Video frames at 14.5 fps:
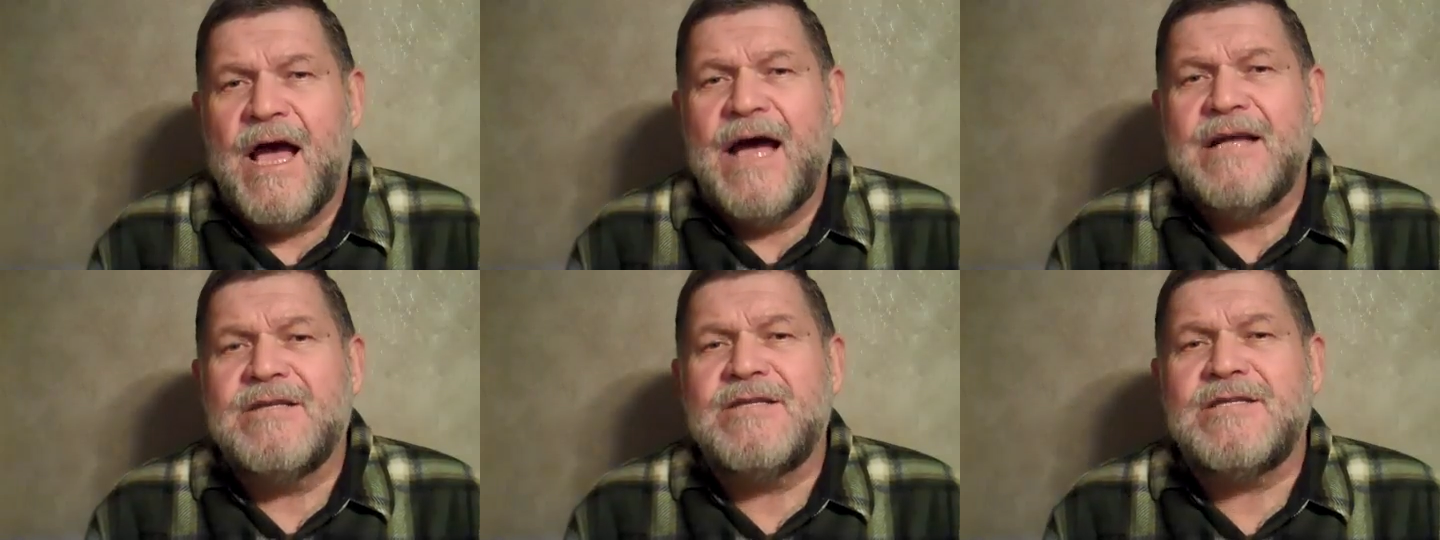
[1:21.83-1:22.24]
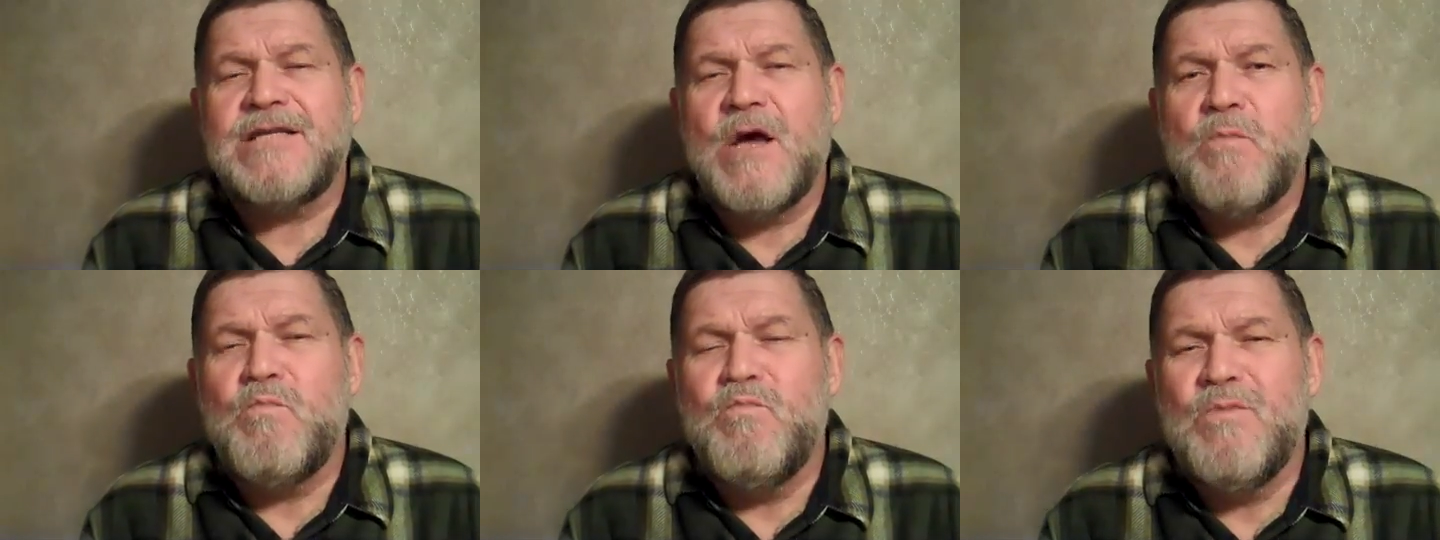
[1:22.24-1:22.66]
and
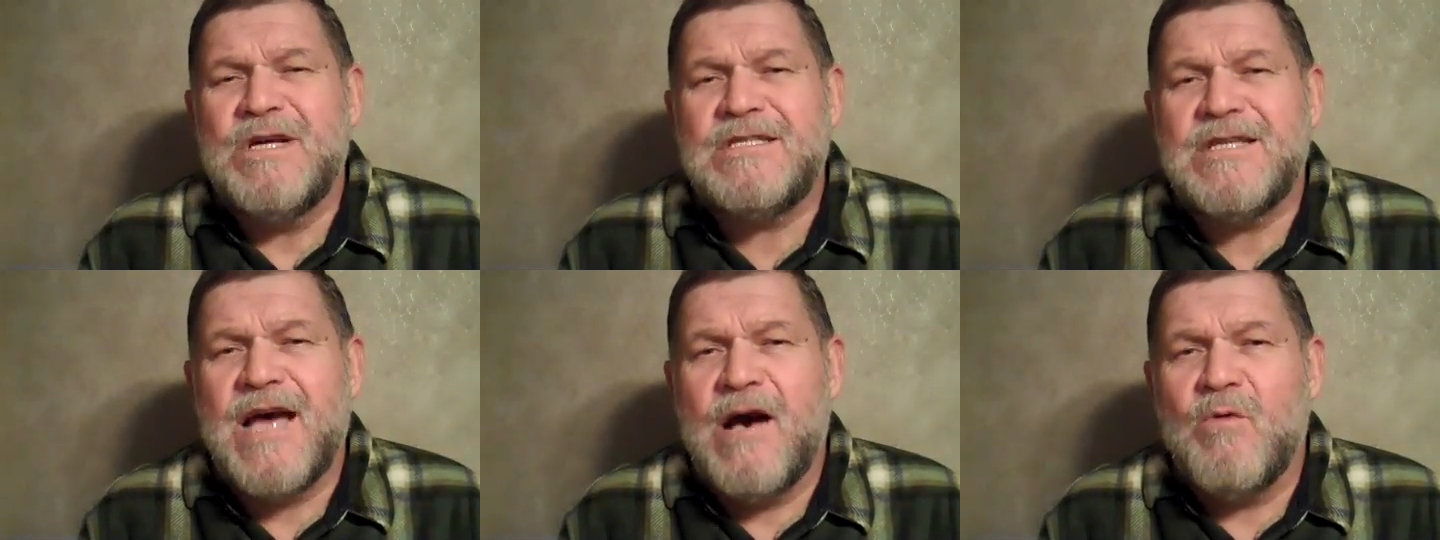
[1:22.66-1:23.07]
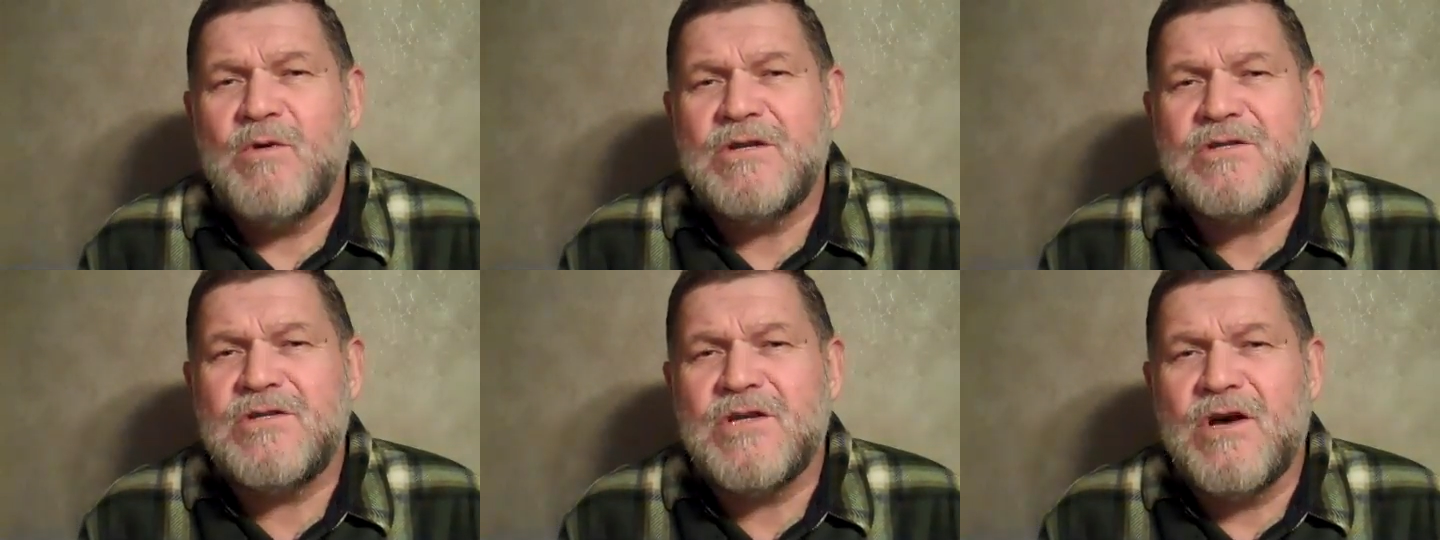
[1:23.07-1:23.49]
submit
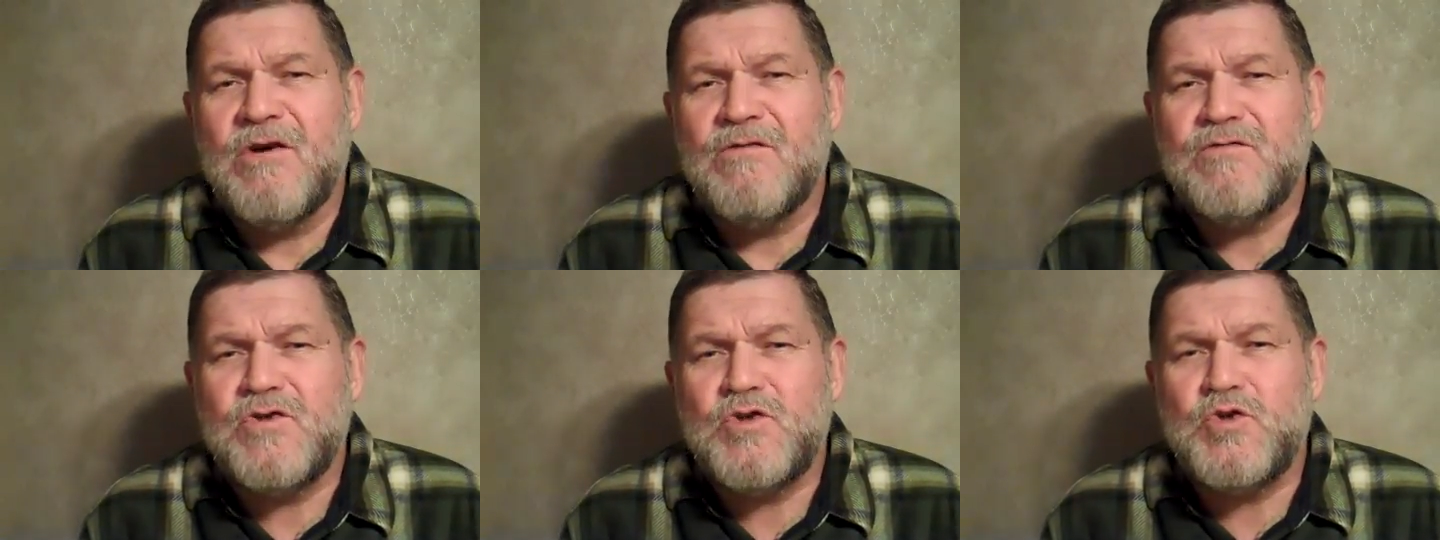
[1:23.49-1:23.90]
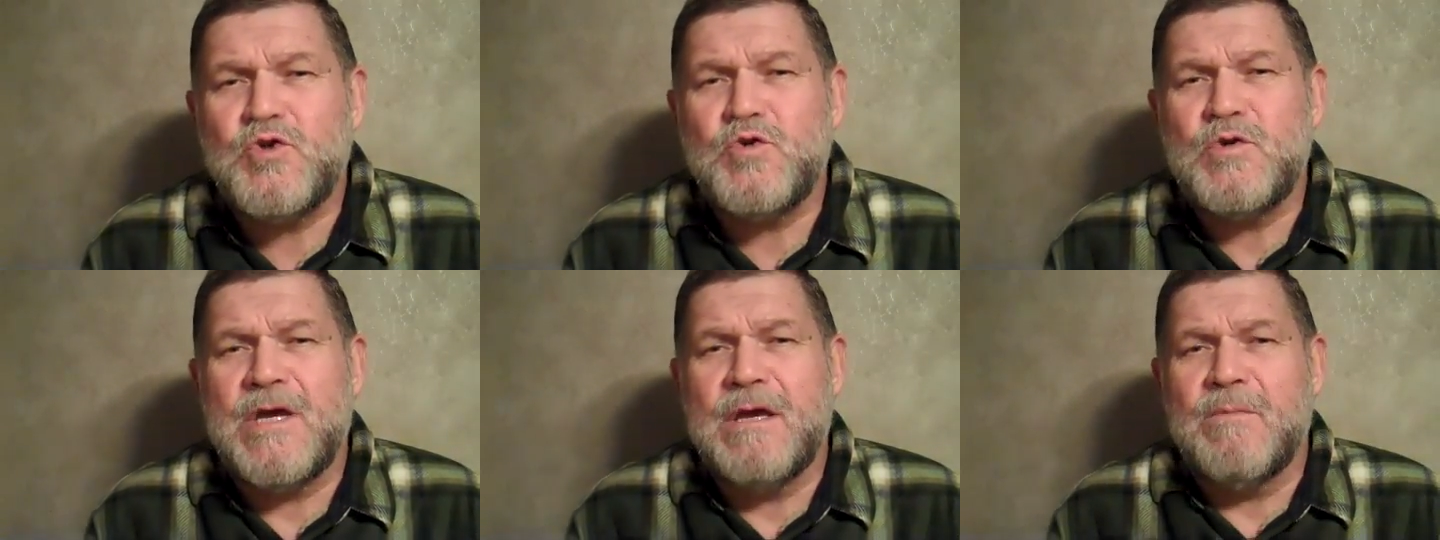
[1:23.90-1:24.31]
ourselves
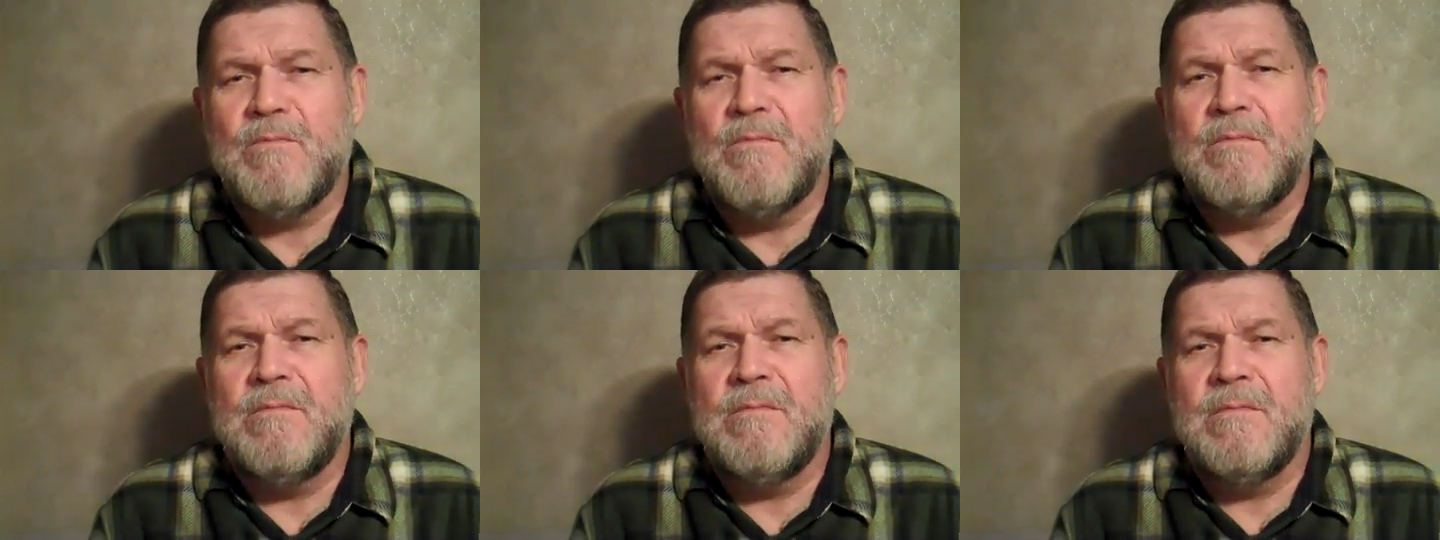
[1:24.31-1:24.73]
to him.